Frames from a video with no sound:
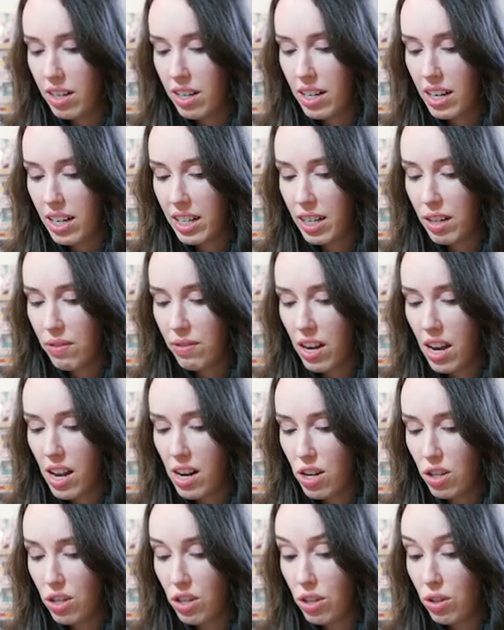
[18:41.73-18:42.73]
Negative
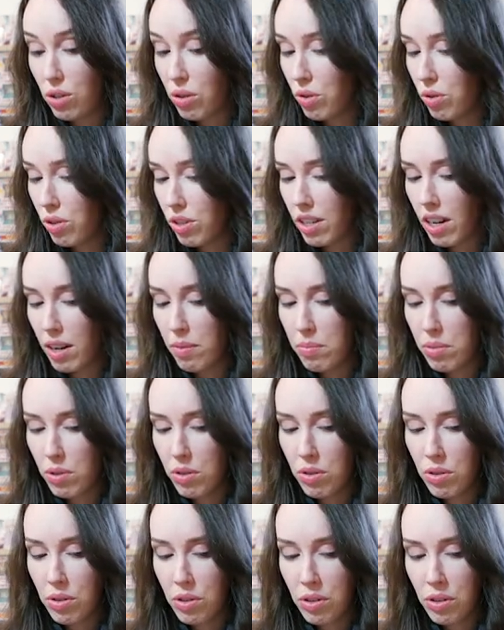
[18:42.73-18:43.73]
Energy 2-Star
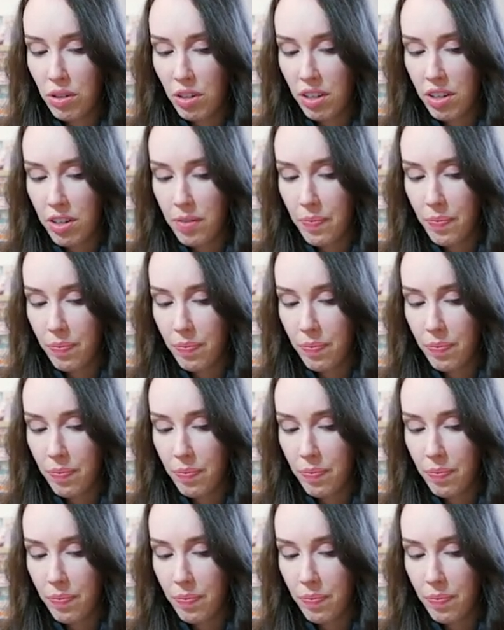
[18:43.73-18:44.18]
Ball,